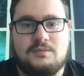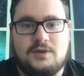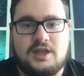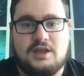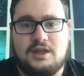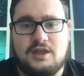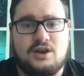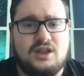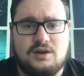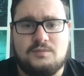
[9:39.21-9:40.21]

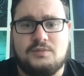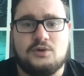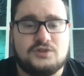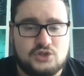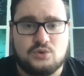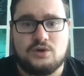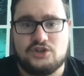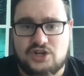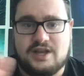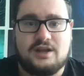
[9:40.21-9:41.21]
in both storage
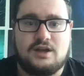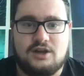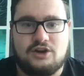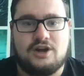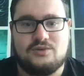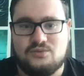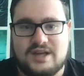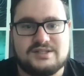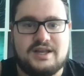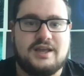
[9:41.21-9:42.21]
and or at
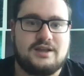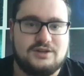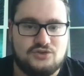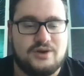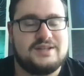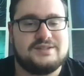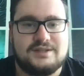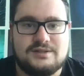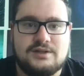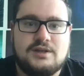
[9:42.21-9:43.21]
rest and in
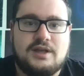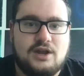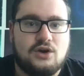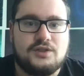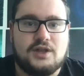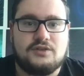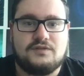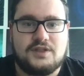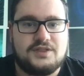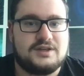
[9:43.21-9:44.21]
transit, and all the other
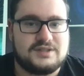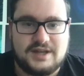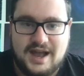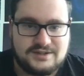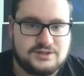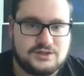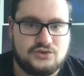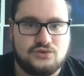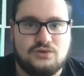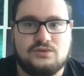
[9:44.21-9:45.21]
fun things like access
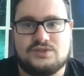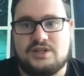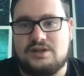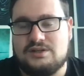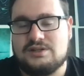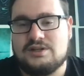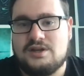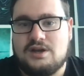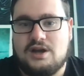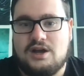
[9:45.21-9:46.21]
controls and
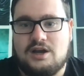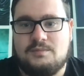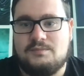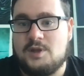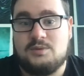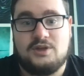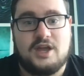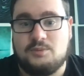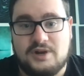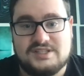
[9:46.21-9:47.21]
maybe
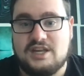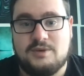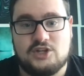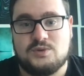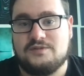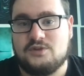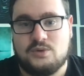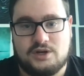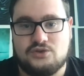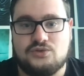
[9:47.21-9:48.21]
enterprise key management if you
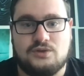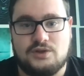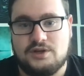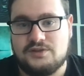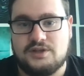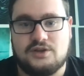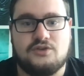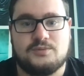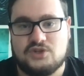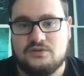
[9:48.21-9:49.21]
want to control the
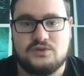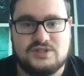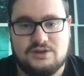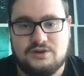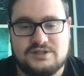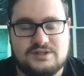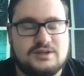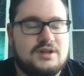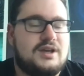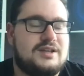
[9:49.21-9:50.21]
encryption of those secrets
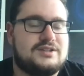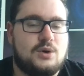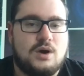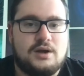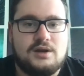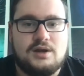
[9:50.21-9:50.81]
and so on.